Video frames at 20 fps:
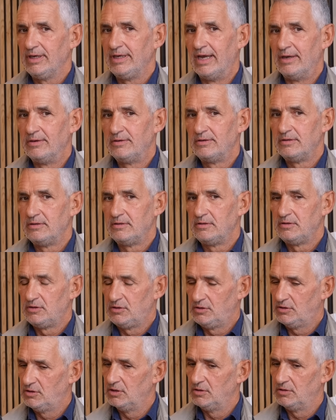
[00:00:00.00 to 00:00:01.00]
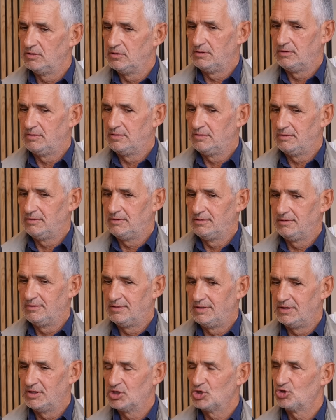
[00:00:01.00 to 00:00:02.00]
you know, to
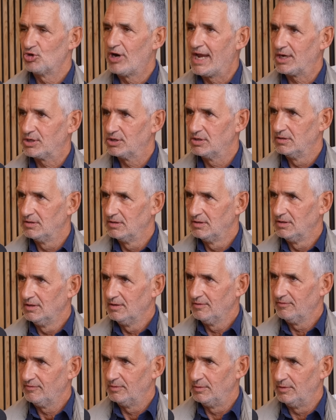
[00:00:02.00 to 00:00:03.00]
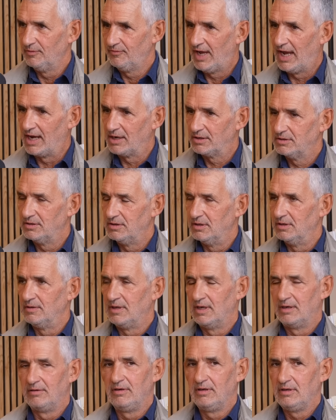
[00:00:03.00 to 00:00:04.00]
distract from the fact
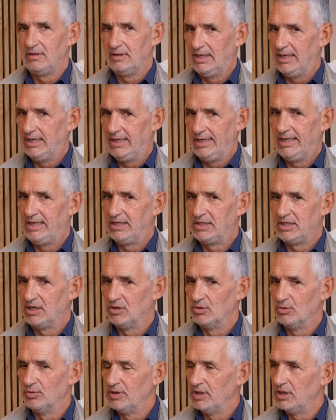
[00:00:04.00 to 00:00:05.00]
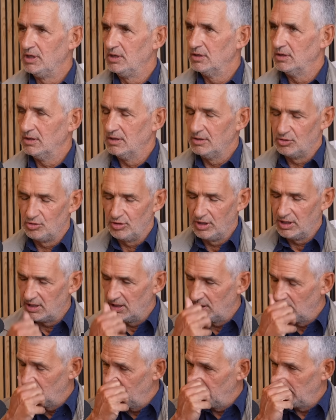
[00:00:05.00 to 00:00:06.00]
that they're eating all the,
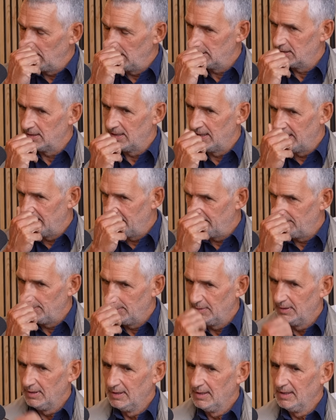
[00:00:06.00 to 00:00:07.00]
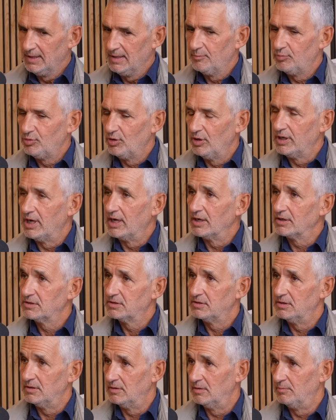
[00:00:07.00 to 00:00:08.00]
drinking all these uh,
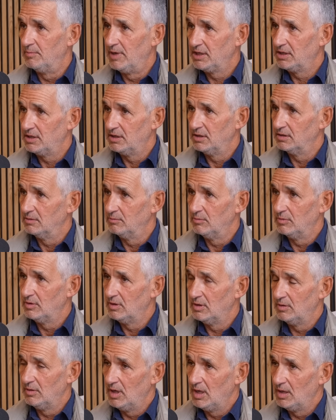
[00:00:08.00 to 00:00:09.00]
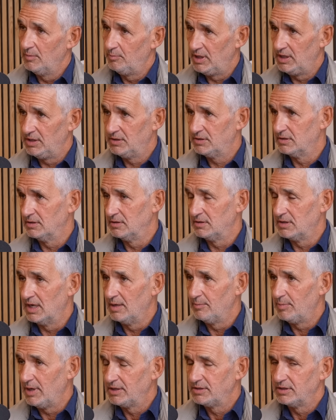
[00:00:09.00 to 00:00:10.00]
products that are making them uh, obese and
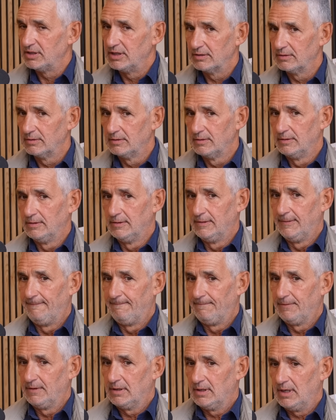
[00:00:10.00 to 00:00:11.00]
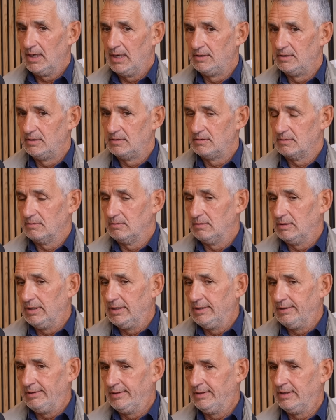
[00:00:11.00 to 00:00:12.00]
diabetic. And
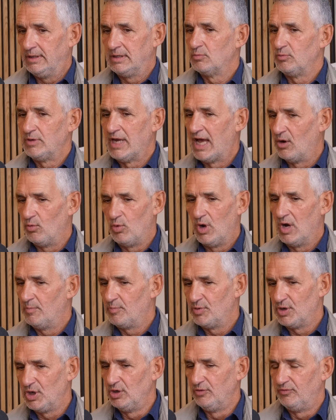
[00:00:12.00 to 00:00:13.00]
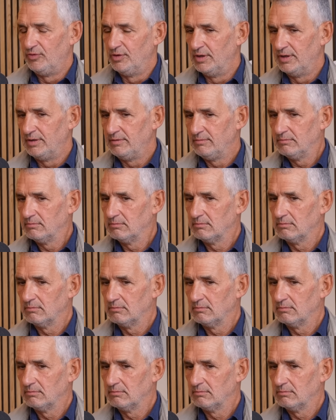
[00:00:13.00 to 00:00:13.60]
it's now well proven that